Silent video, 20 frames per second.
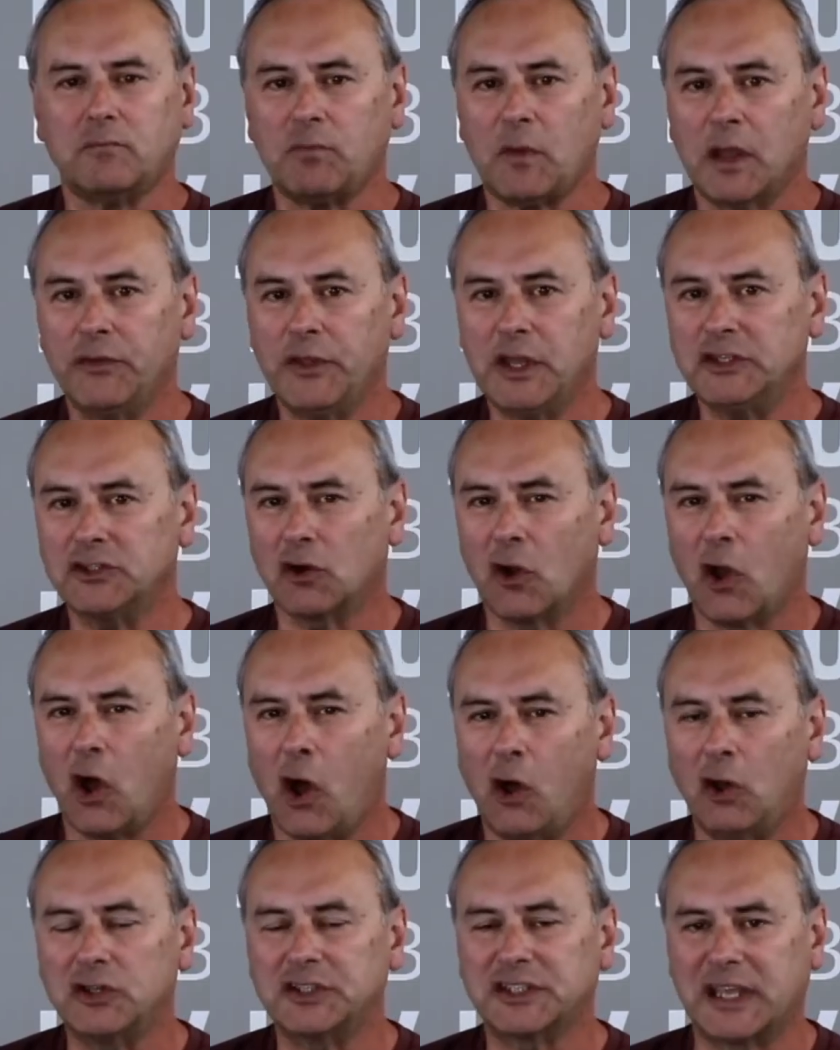These are
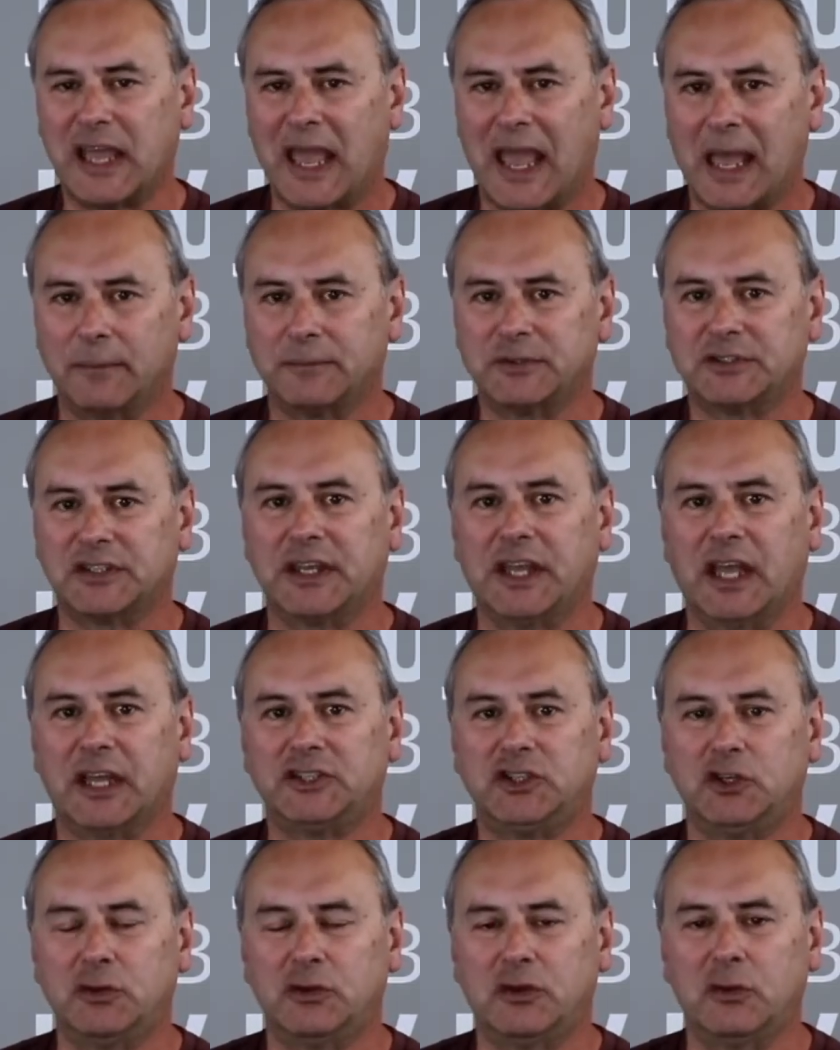all scams to get
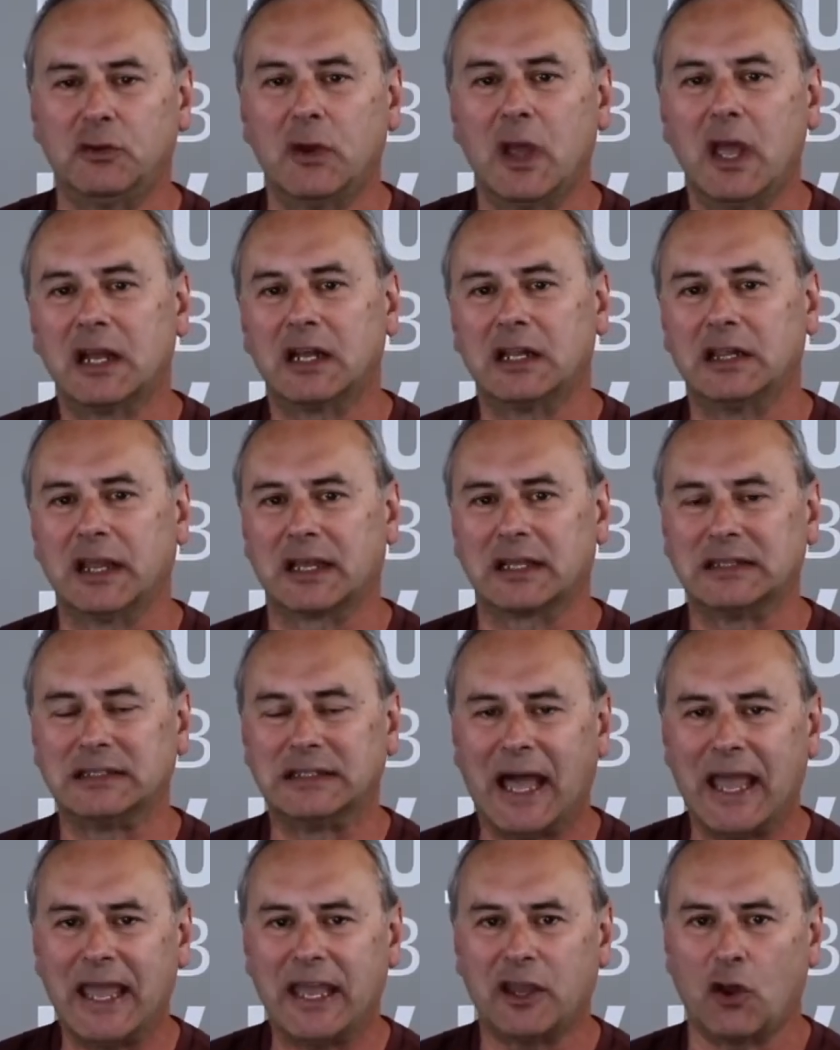you to click
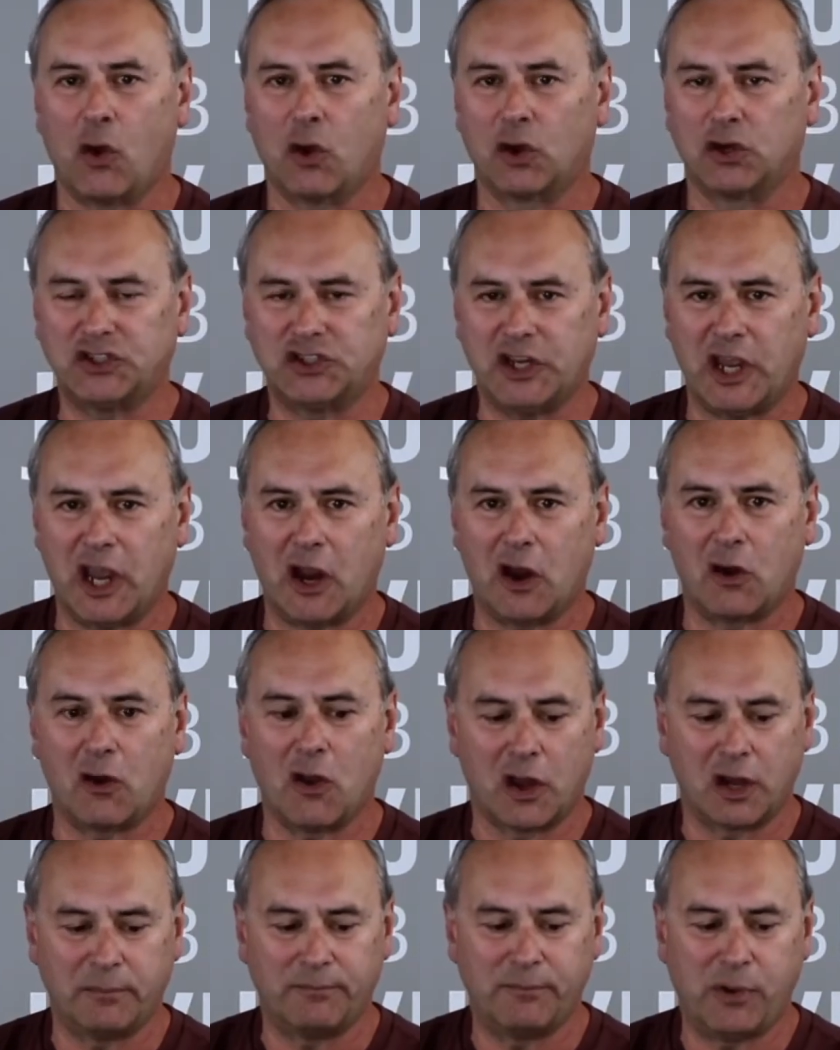like or share
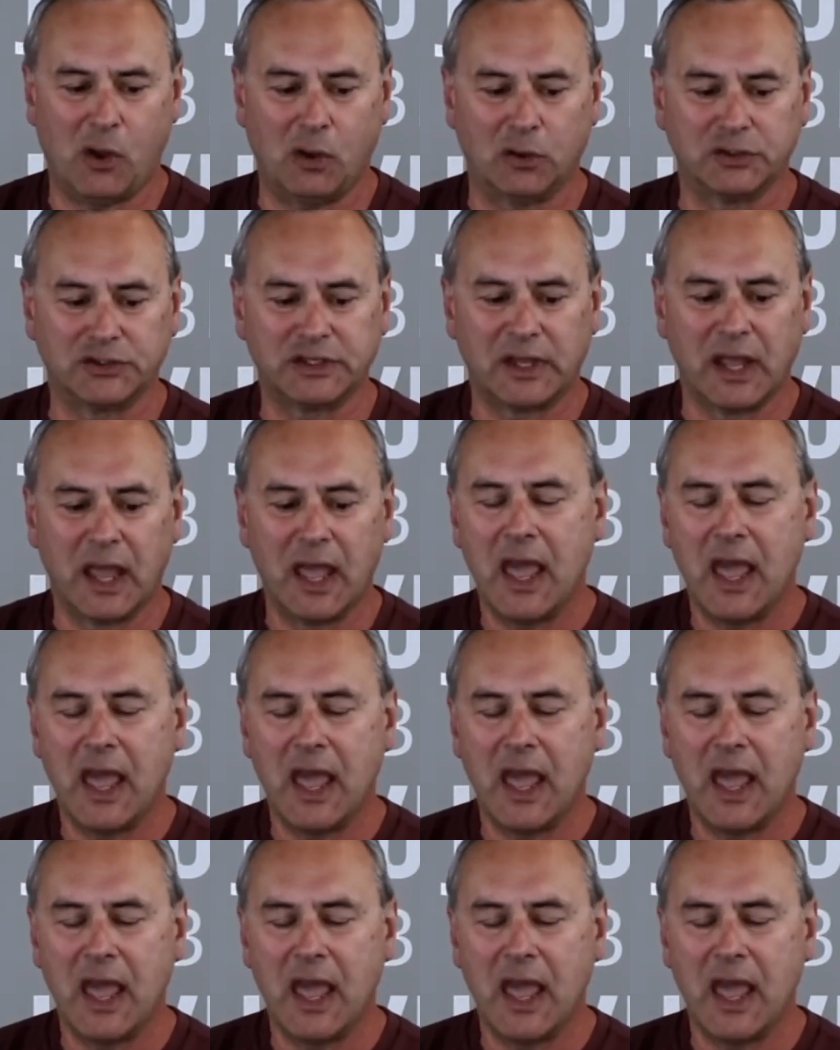on a post.